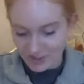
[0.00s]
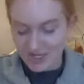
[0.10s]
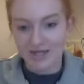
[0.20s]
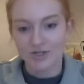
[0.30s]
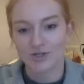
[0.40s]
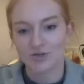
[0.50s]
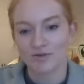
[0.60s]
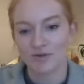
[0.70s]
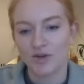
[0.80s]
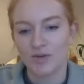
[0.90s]

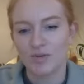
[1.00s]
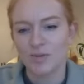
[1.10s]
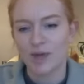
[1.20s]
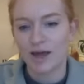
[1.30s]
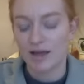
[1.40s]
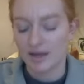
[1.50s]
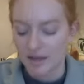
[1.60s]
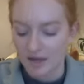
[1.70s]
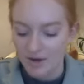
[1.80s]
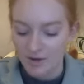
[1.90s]
data-driven human being,
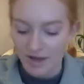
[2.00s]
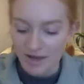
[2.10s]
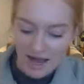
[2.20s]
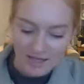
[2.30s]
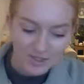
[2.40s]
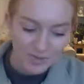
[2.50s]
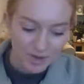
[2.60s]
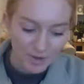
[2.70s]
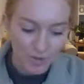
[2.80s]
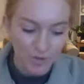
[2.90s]
it has to
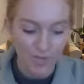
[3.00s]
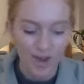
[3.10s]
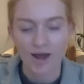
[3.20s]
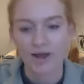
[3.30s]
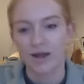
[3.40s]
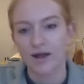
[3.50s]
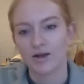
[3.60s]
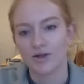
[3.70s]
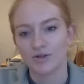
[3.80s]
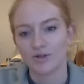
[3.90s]
be all about,
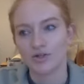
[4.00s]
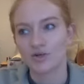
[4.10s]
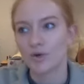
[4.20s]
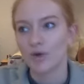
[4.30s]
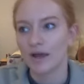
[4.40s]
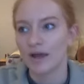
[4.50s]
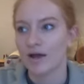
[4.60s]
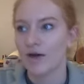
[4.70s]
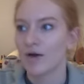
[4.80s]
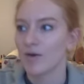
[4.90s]
surely,